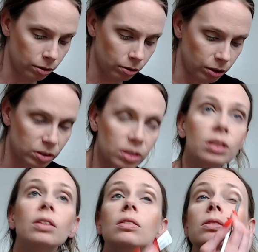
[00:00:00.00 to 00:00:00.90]
Let's
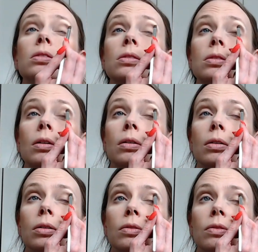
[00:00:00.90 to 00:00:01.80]
get this
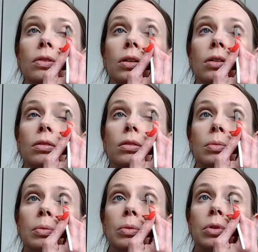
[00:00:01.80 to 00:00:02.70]
over here a little
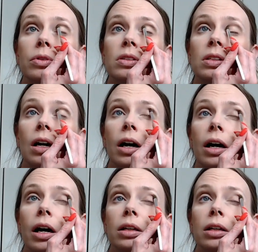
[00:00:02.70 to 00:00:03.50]
bit more on this eye.